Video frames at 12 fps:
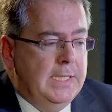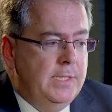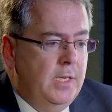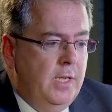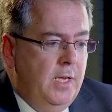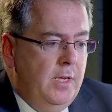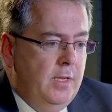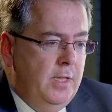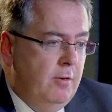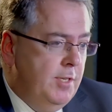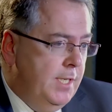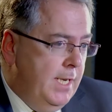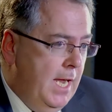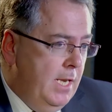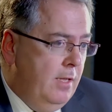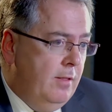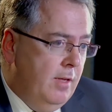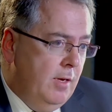us. There isn't
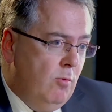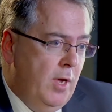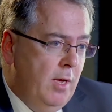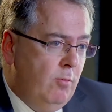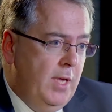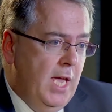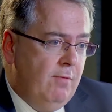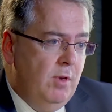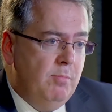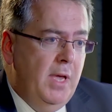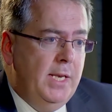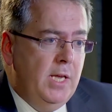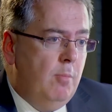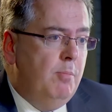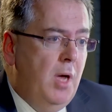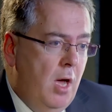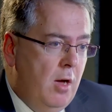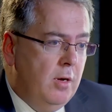anything where we haven't made our
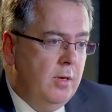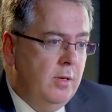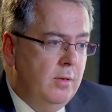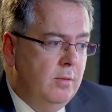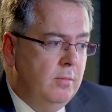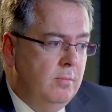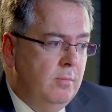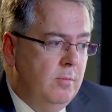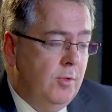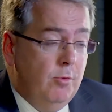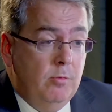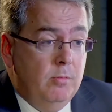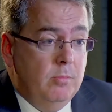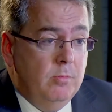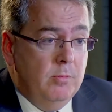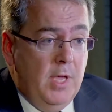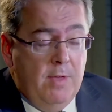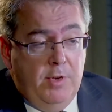mark through
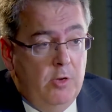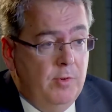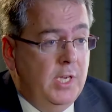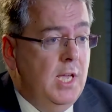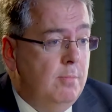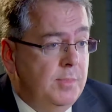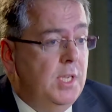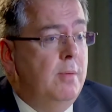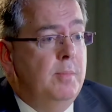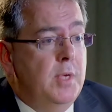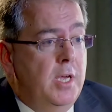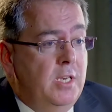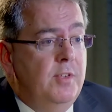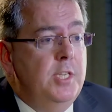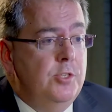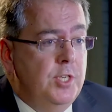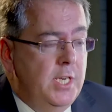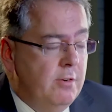having overcome some kind of
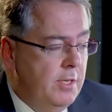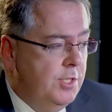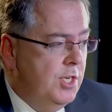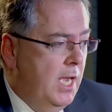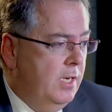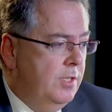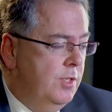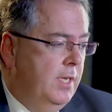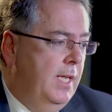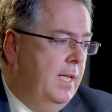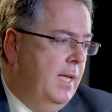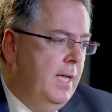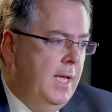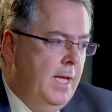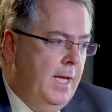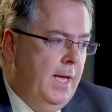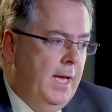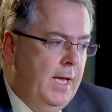engineering challenge.
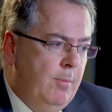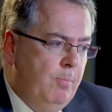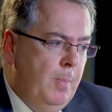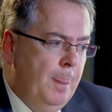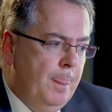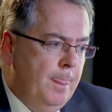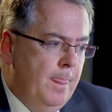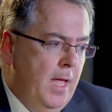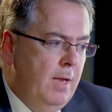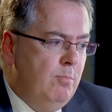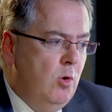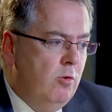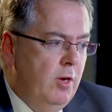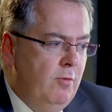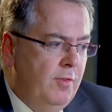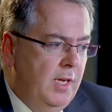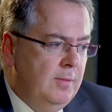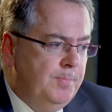And
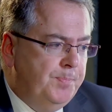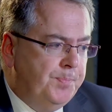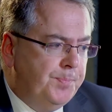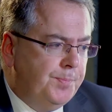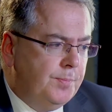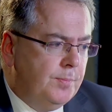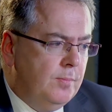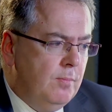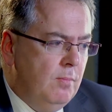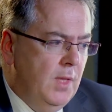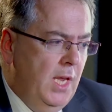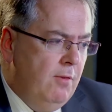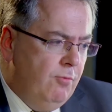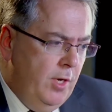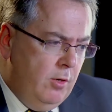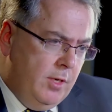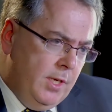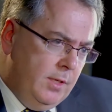moreover, if we
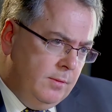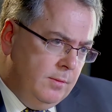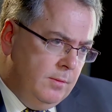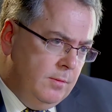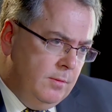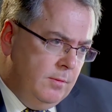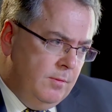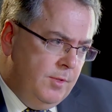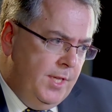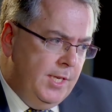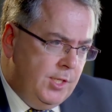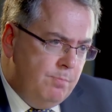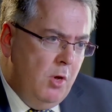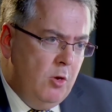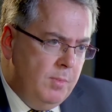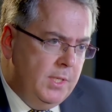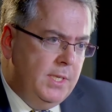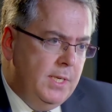look at this
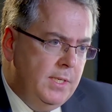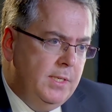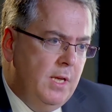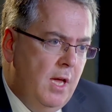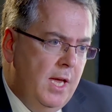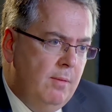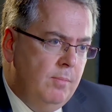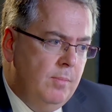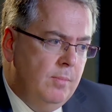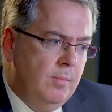moment in time,